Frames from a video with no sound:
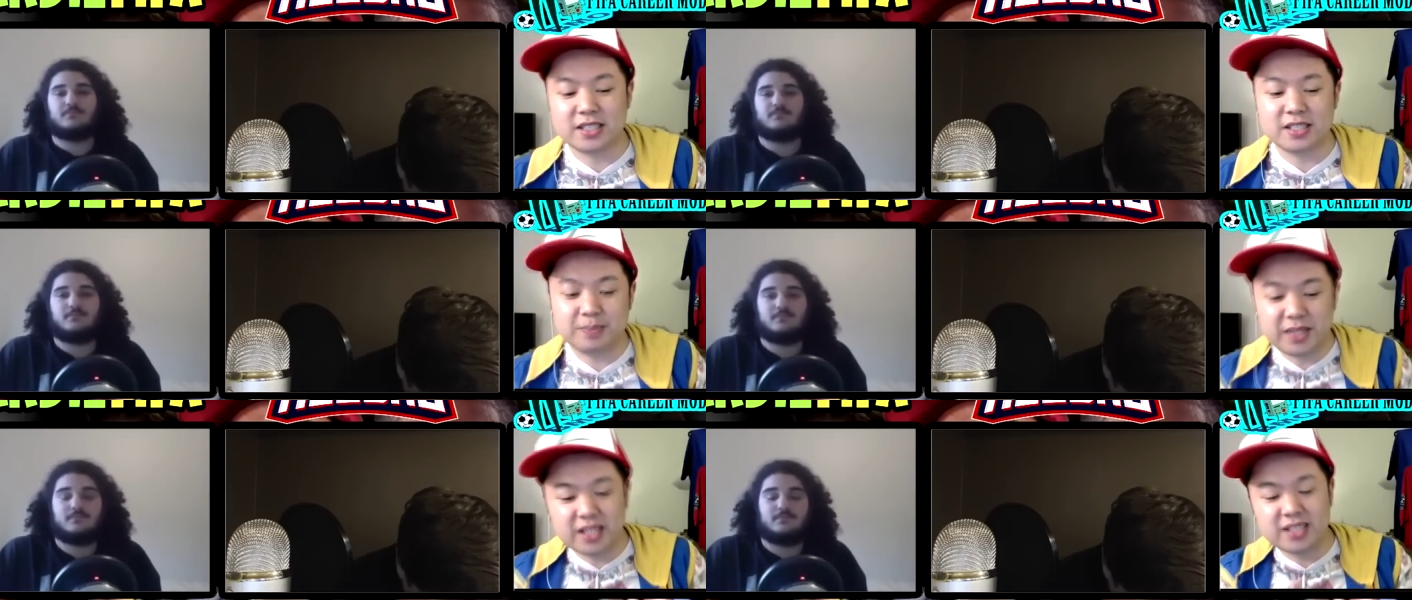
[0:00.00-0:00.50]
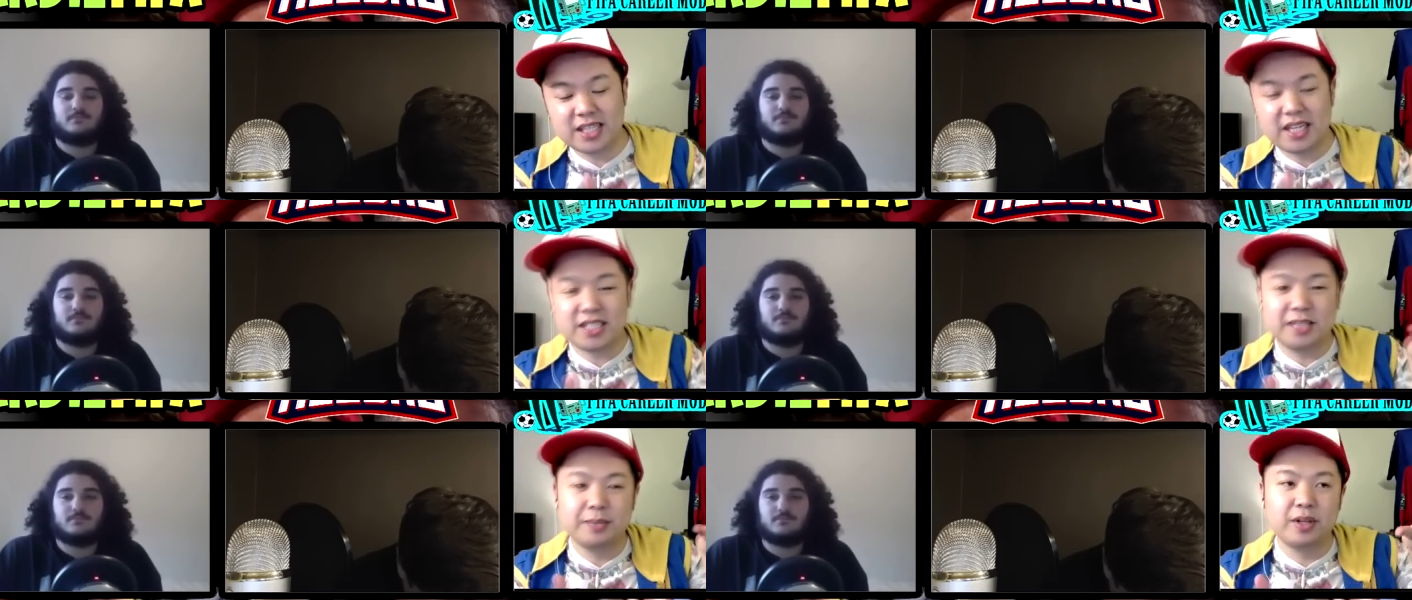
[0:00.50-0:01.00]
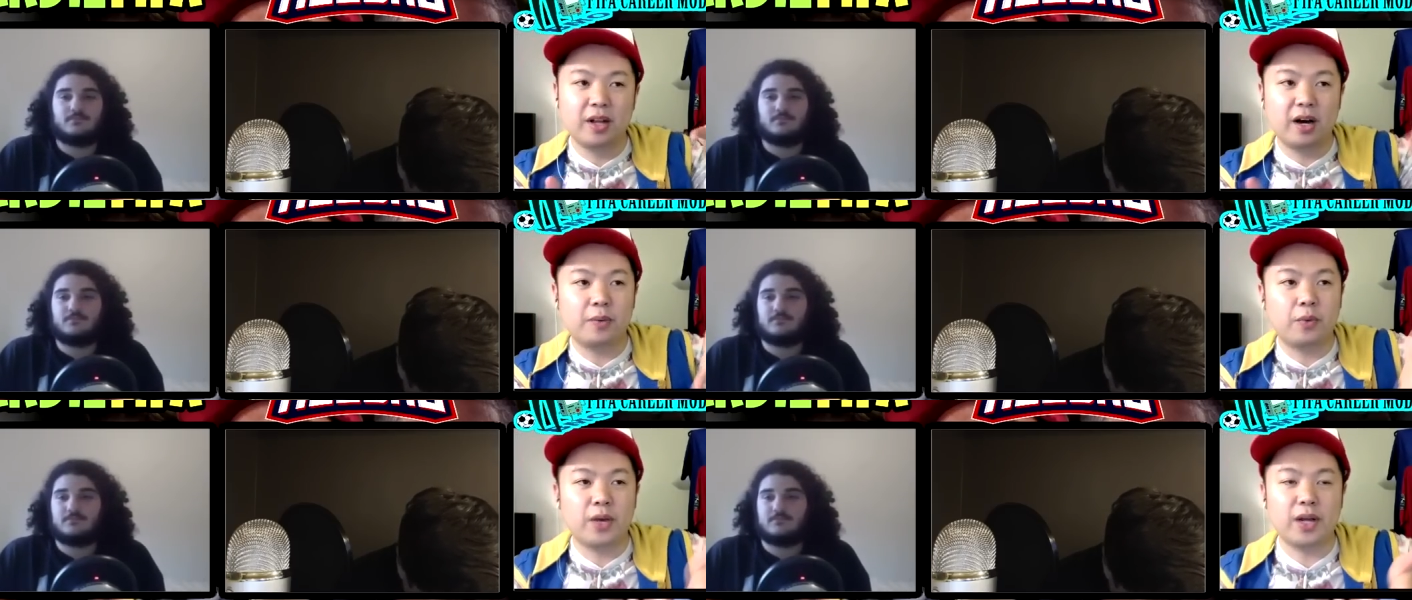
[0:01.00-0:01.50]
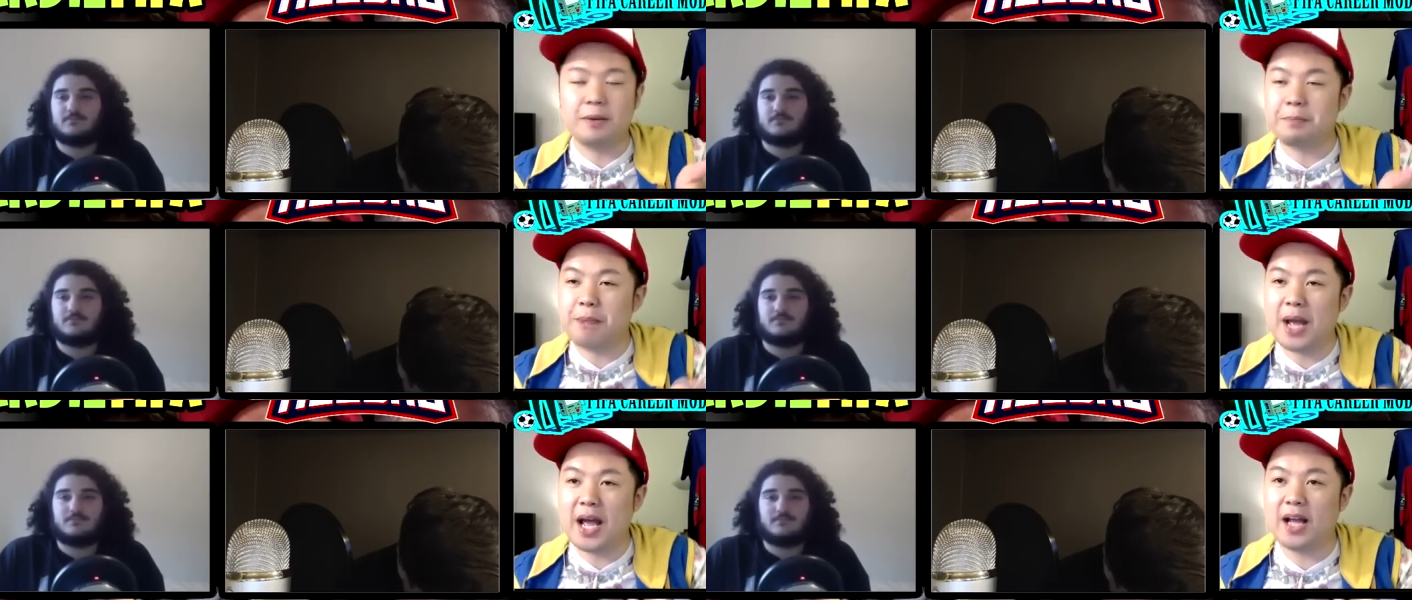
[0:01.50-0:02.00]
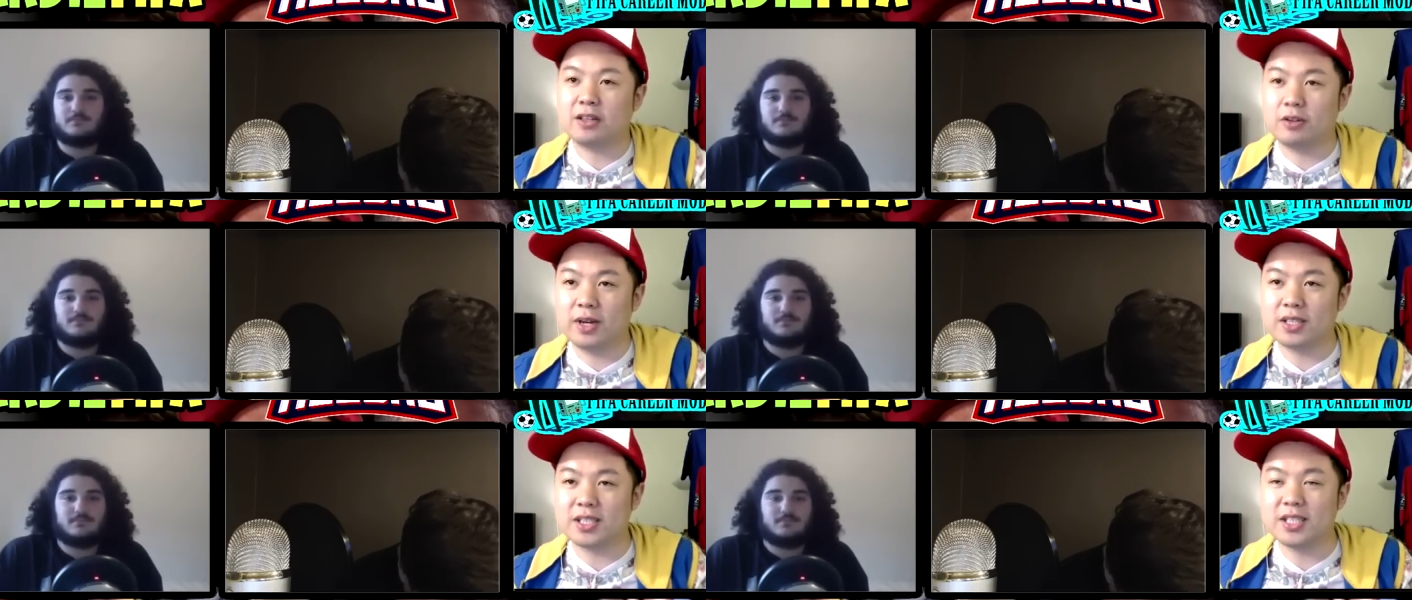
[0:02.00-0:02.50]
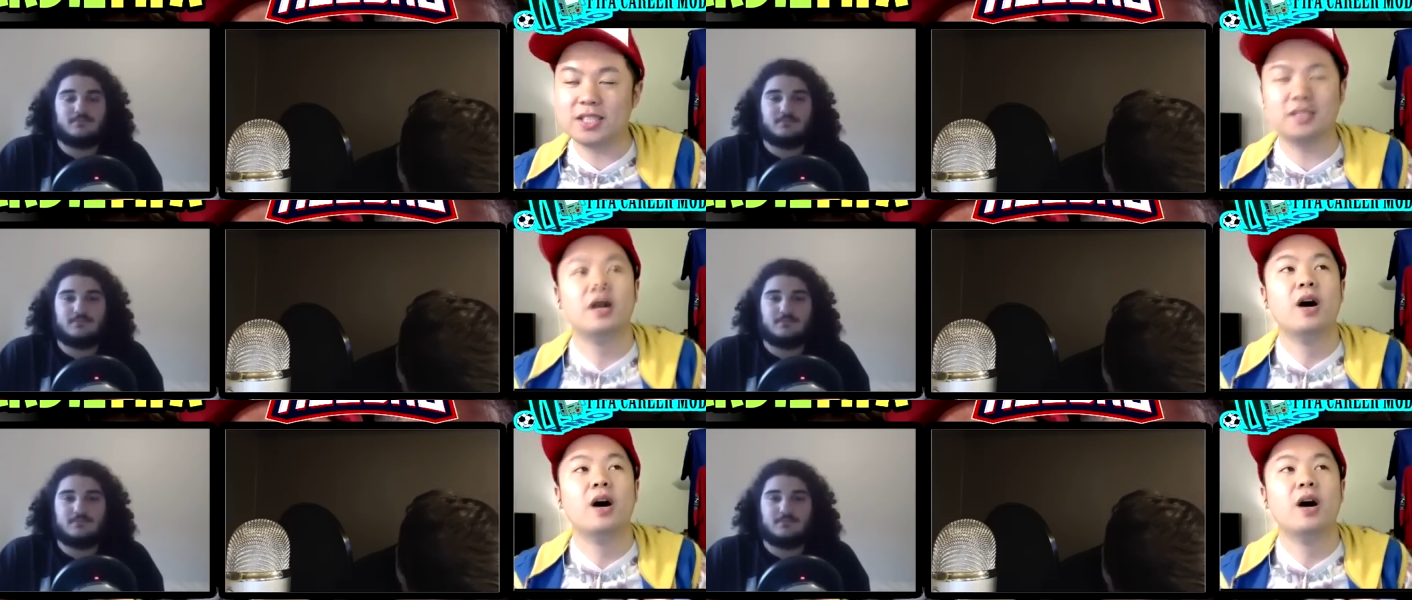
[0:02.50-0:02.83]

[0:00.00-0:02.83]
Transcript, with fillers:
Speaker 1: It's because A C Milan went bad throughout the season.